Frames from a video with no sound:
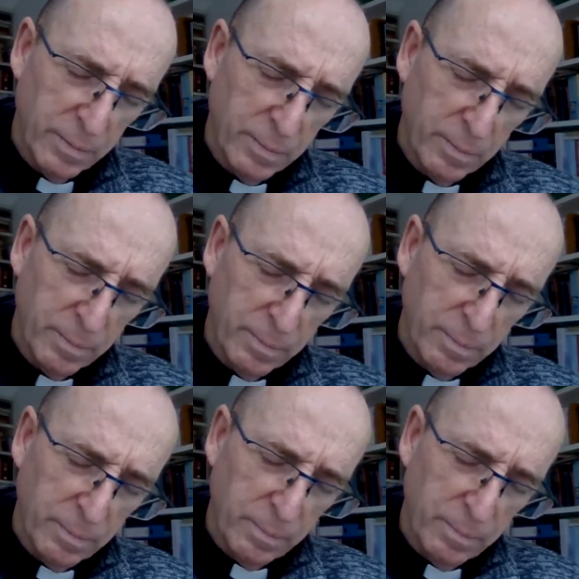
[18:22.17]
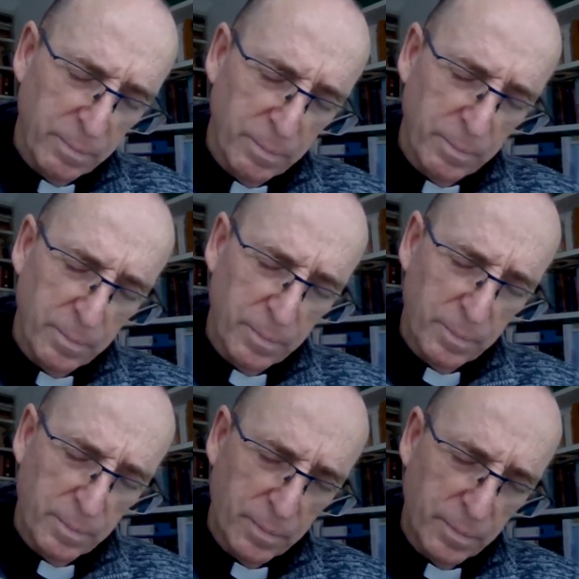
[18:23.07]

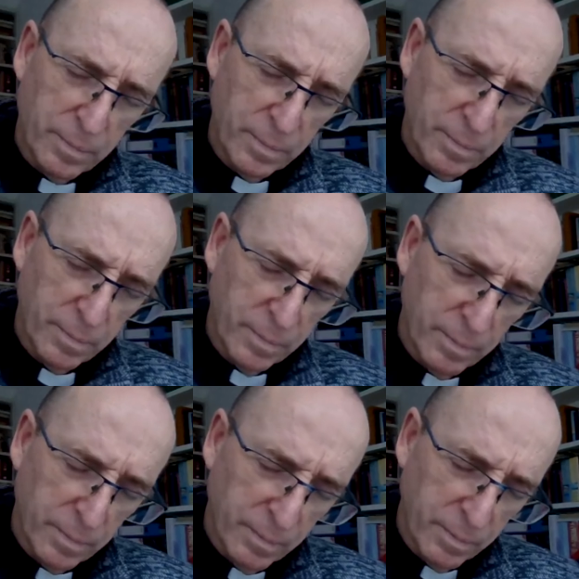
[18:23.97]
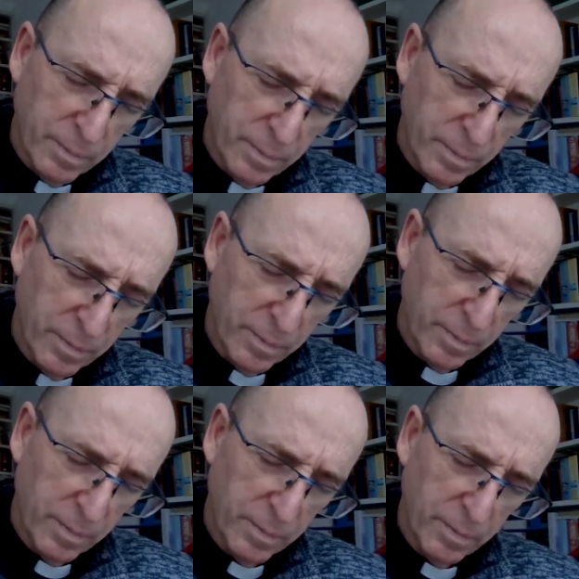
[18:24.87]

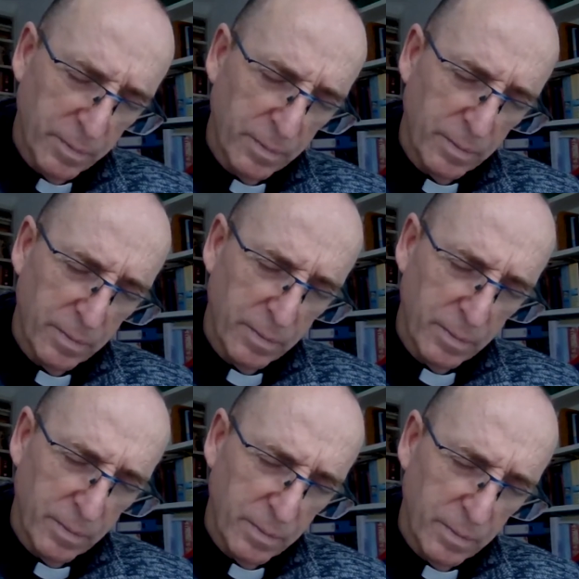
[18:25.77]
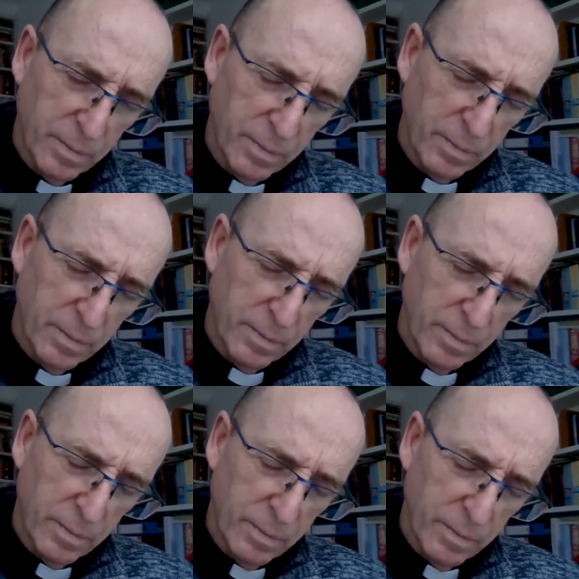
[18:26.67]

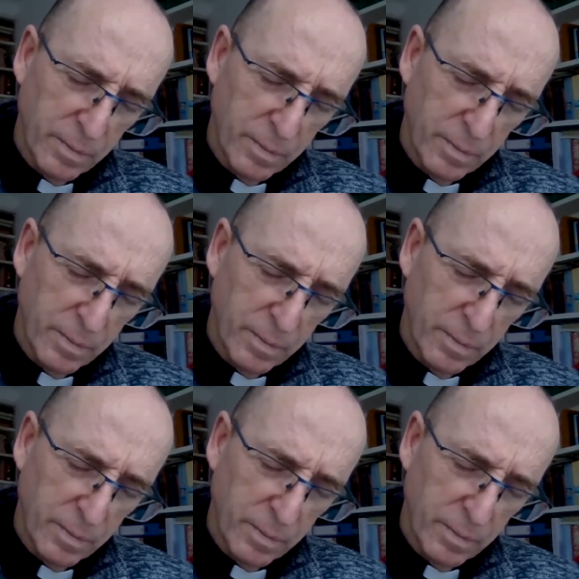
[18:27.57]
[no speech]